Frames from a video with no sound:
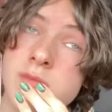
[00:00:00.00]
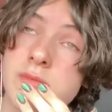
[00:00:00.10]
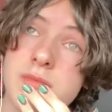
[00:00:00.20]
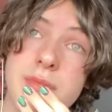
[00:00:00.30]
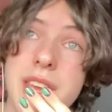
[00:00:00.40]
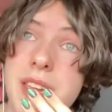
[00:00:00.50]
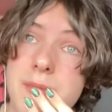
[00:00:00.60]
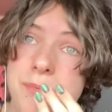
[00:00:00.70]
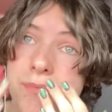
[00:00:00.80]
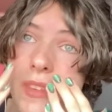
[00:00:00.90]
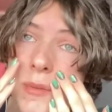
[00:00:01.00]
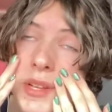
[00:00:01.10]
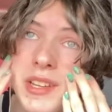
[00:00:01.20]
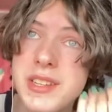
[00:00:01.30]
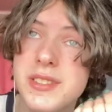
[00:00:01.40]
They, I
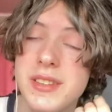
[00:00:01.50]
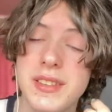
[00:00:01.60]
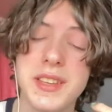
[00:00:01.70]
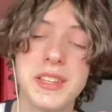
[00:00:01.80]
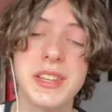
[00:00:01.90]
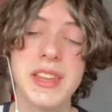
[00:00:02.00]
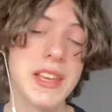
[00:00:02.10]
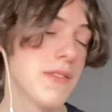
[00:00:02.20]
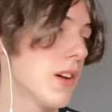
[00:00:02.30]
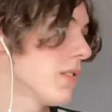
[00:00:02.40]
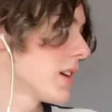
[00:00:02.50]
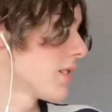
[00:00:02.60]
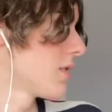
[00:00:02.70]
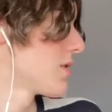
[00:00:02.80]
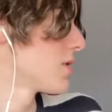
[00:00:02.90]
mean, they give off
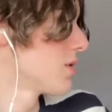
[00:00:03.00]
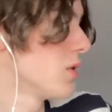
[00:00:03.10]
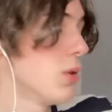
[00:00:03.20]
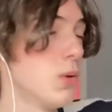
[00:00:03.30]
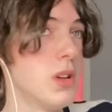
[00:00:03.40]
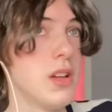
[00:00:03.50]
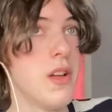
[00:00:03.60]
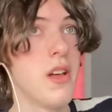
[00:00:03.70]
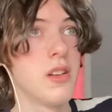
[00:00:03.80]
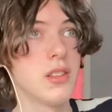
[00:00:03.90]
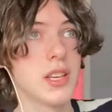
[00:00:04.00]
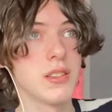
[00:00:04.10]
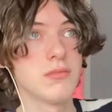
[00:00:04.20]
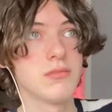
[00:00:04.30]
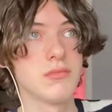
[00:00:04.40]
like so, like,
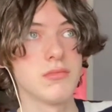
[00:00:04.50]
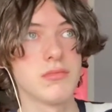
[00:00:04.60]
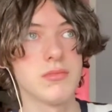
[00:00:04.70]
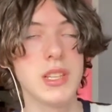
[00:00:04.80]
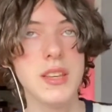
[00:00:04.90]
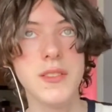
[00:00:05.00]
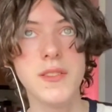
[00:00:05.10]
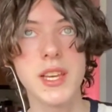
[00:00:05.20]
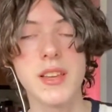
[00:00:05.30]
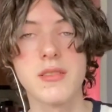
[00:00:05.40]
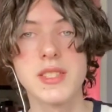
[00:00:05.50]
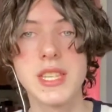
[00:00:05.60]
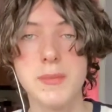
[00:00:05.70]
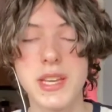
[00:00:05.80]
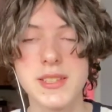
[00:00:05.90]
they give off like
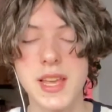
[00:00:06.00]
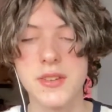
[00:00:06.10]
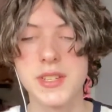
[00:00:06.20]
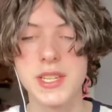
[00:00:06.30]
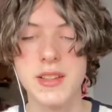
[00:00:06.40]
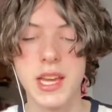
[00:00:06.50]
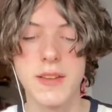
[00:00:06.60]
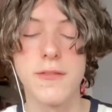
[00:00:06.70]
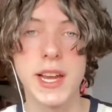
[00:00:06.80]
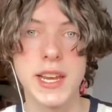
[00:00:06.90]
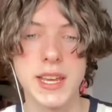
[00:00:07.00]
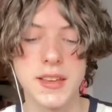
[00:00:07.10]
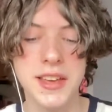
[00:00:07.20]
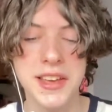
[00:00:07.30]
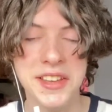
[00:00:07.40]
siblings energy, like fighting,
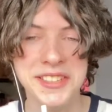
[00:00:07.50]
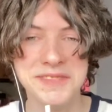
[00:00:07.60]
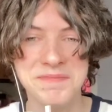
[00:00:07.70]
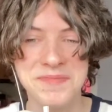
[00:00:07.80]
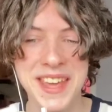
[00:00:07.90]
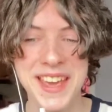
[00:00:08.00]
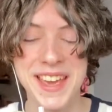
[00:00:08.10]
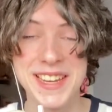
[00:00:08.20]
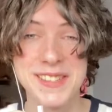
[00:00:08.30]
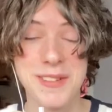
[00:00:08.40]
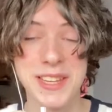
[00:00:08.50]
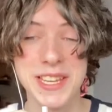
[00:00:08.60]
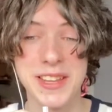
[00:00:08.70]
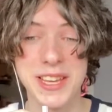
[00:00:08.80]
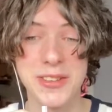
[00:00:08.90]
and it's really
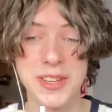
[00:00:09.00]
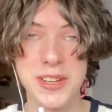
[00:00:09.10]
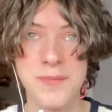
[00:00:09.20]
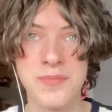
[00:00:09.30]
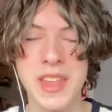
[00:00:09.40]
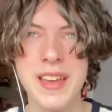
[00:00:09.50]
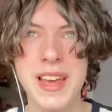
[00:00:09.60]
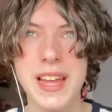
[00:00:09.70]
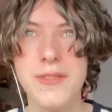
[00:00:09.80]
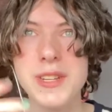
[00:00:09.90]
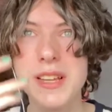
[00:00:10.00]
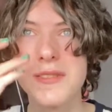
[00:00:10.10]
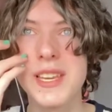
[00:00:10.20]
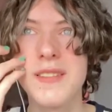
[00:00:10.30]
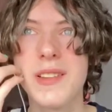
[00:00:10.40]
like good. At first, I was
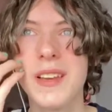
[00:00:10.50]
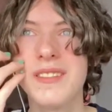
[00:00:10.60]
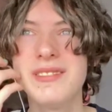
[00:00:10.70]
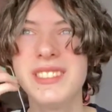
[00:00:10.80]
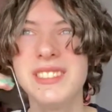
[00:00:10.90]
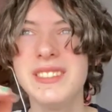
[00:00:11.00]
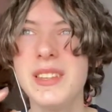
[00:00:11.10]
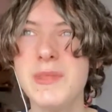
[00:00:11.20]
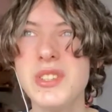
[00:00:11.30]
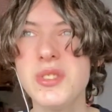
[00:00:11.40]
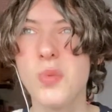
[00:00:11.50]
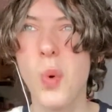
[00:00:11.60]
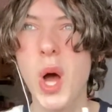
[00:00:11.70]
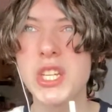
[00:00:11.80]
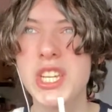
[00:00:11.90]
kind of like, let me just
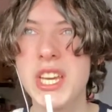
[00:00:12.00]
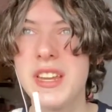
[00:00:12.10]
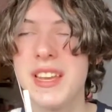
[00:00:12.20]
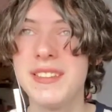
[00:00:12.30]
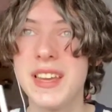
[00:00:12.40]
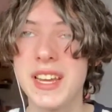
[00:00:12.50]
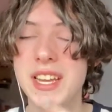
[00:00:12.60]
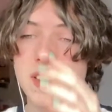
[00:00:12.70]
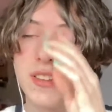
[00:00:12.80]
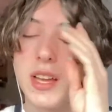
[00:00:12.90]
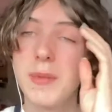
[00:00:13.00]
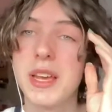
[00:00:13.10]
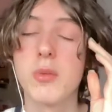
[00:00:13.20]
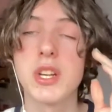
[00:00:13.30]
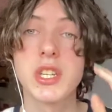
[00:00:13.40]
watch it, and then I ended up
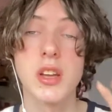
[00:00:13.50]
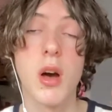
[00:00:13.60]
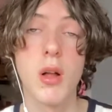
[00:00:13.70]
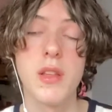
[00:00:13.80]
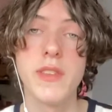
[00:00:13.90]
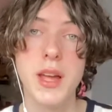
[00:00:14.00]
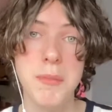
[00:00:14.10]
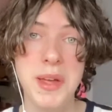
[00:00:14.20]
like watching all of them.